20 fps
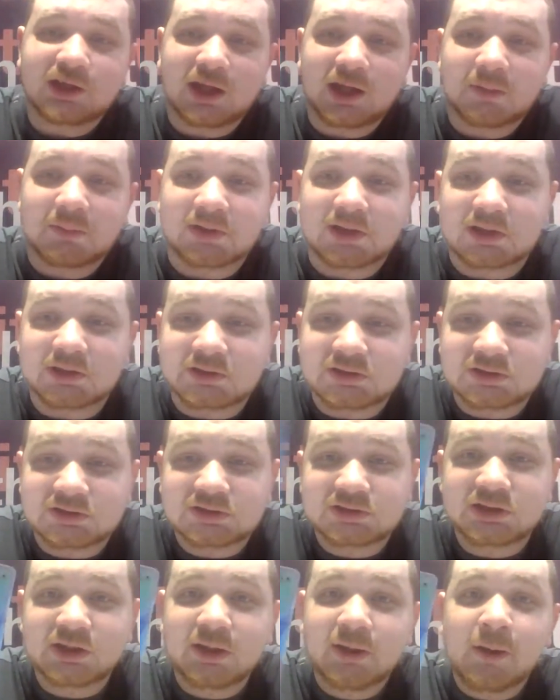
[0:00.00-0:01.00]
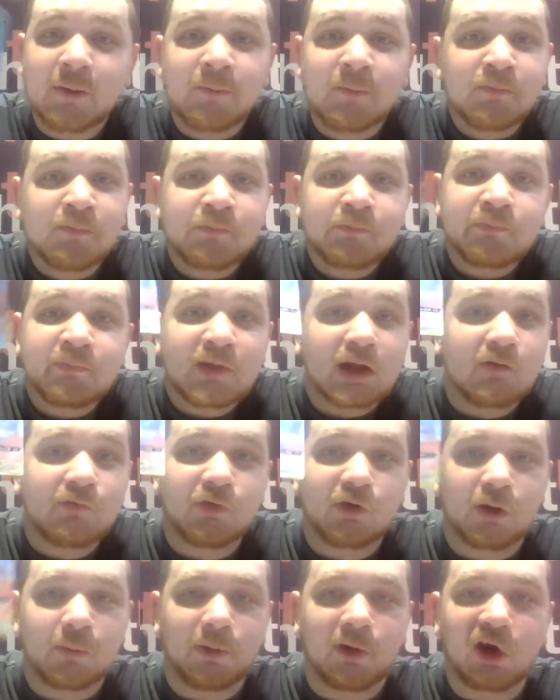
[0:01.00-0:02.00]
damage
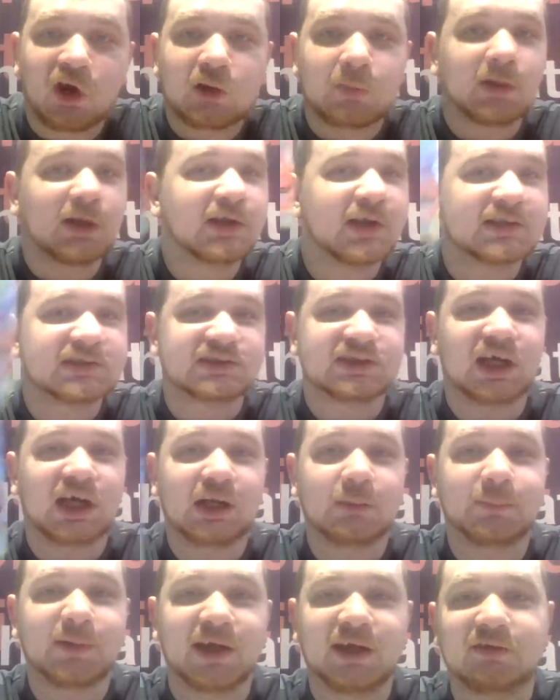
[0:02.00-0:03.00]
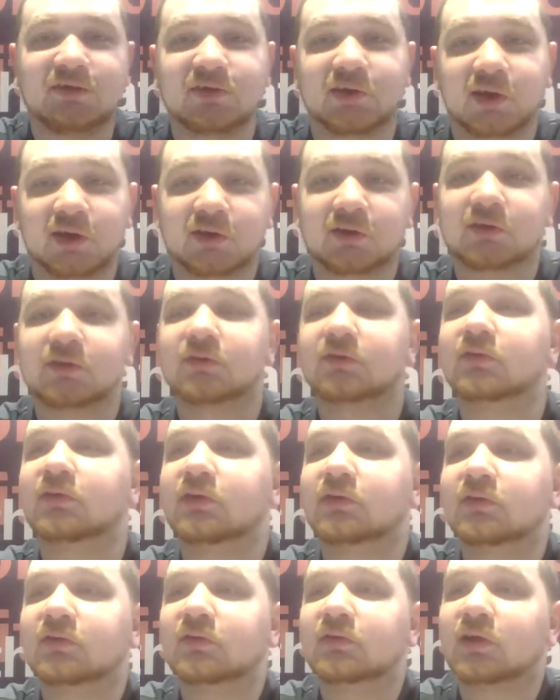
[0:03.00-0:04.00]
for a Pokemon that's not a basic.
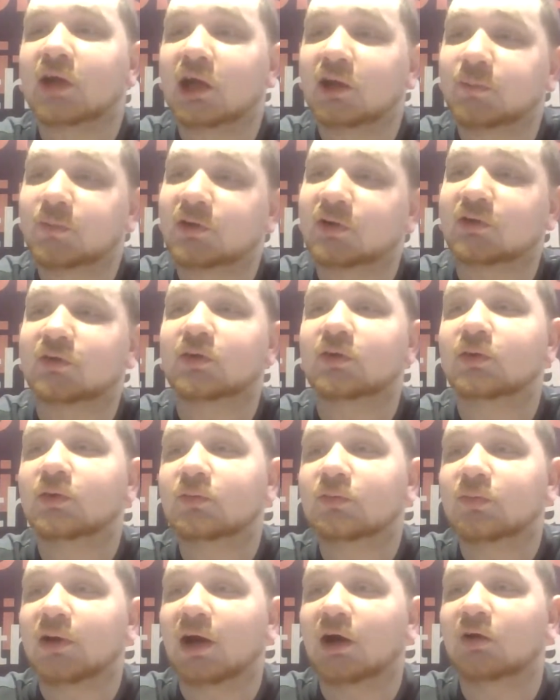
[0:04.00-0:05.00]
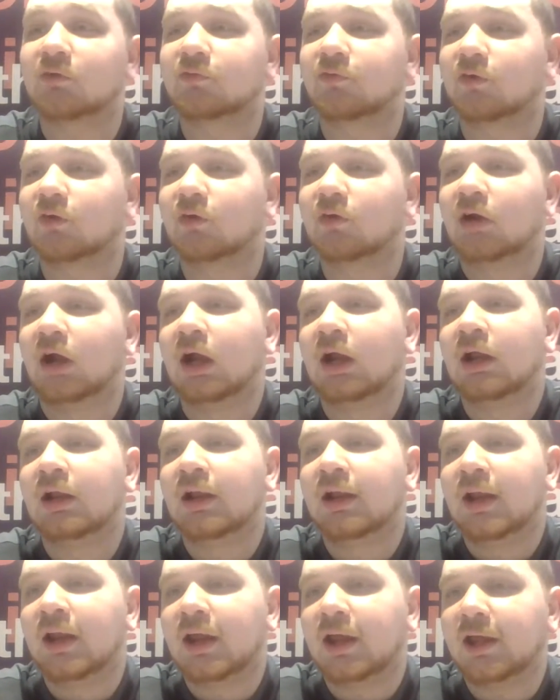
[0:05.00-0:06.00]
That's pretty powerful.
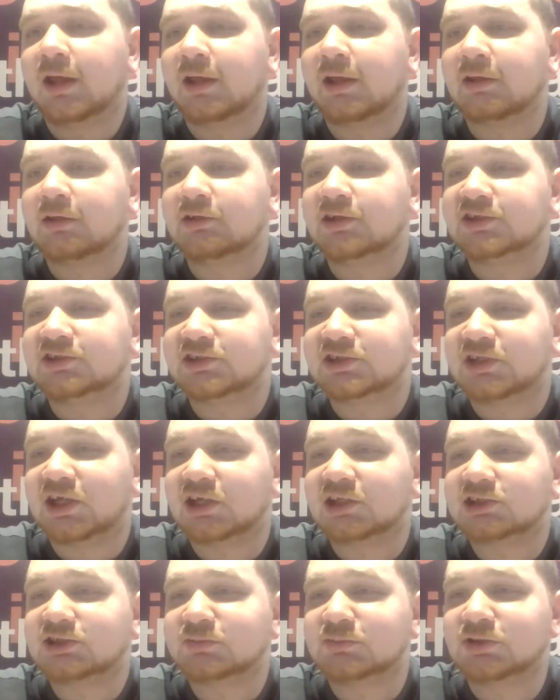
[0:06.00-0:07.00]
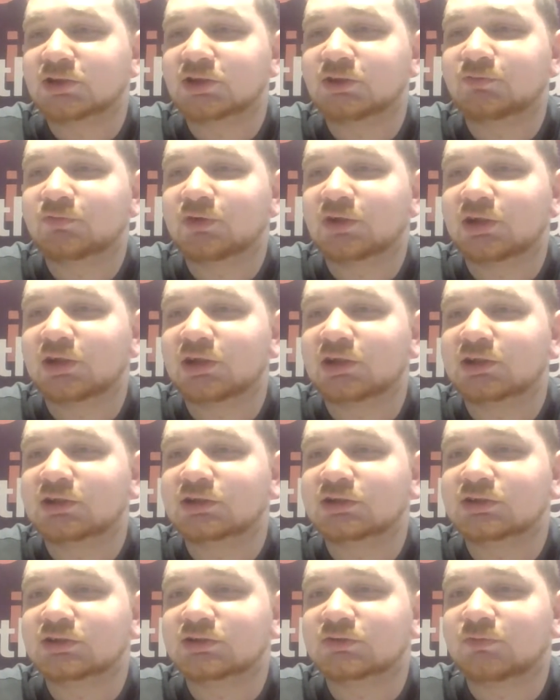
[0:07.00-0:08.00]
And the GX move
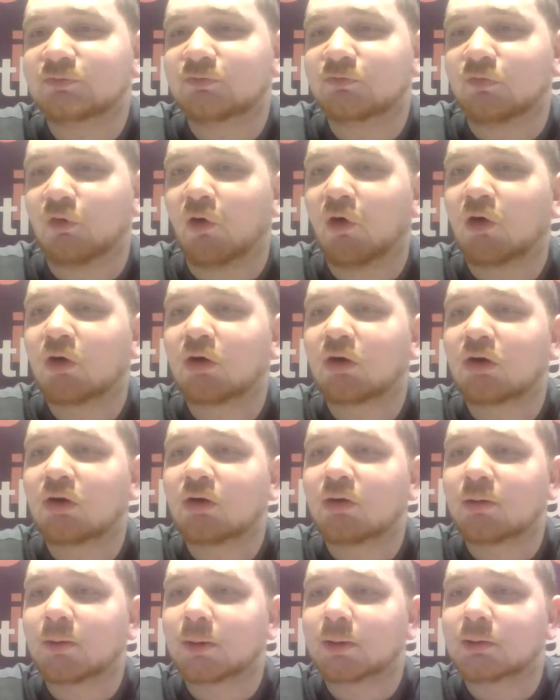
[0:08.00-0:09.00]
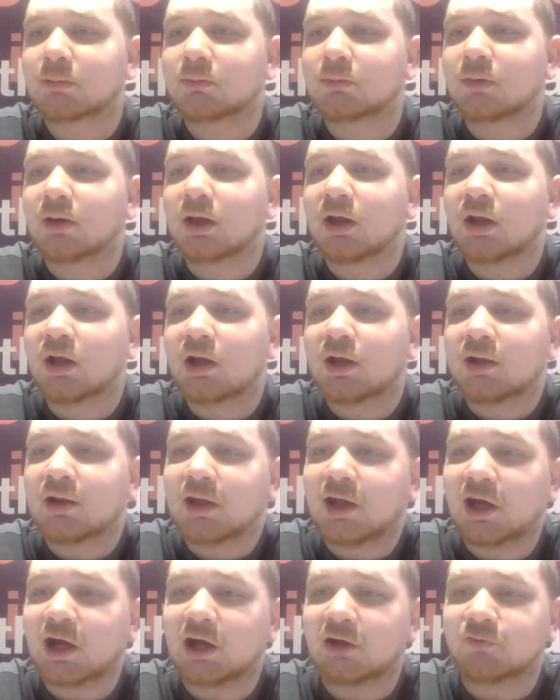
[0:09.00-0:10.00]
is four
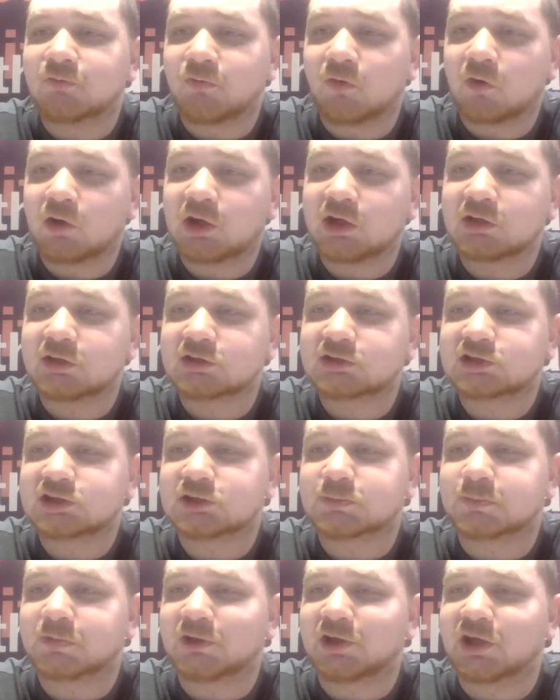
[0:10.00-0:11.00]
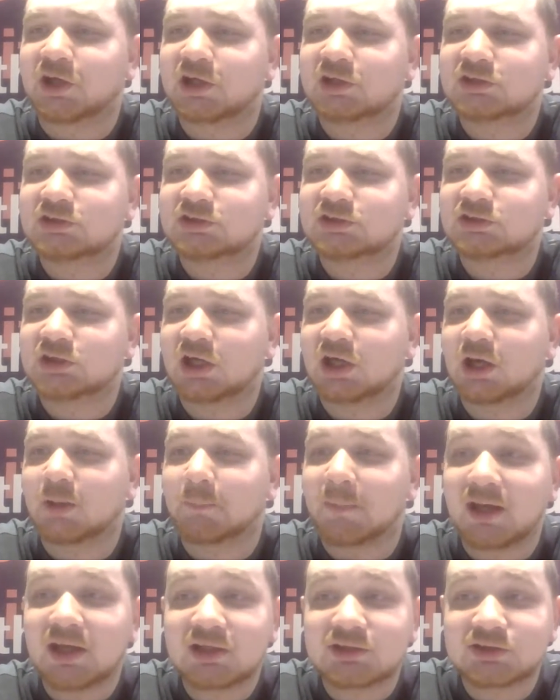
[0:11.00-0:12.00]
uh, four energies plus uh,
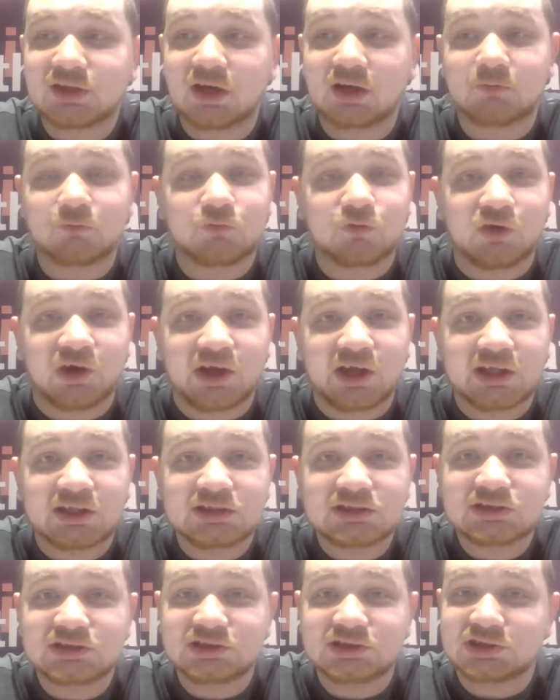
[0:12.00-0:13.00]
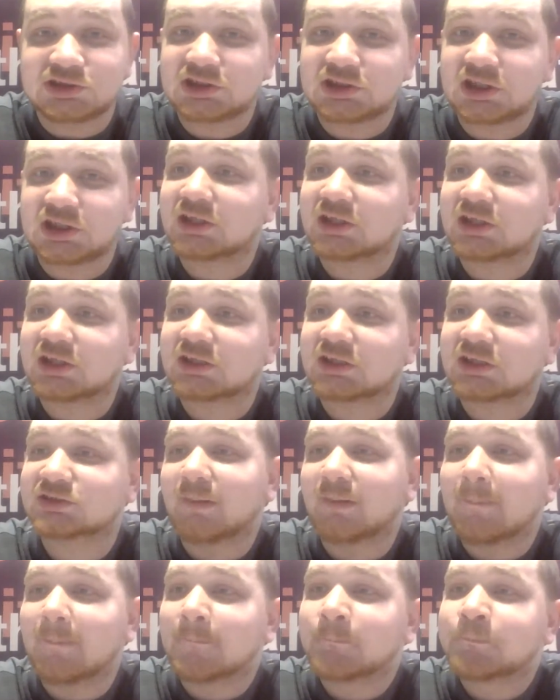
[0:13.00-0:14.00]
Megaton Friends GX
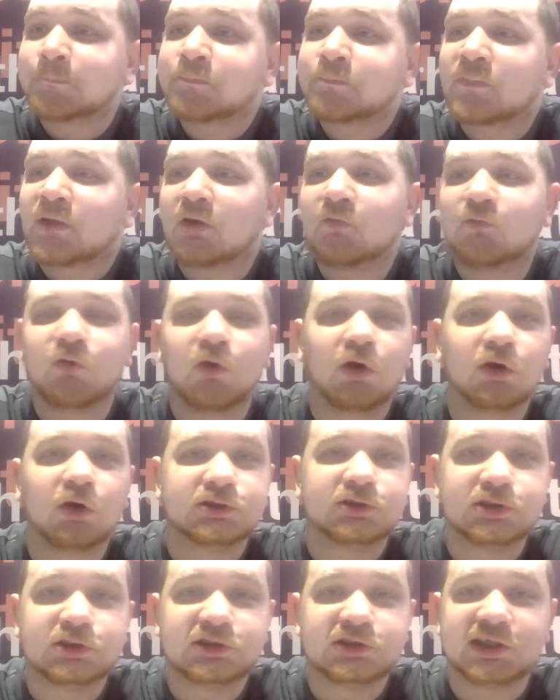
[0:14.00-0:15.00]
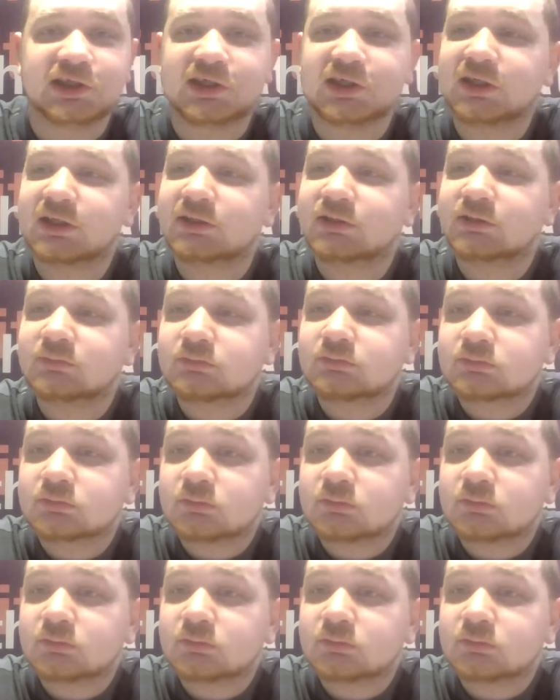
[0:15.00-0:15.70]
for 210.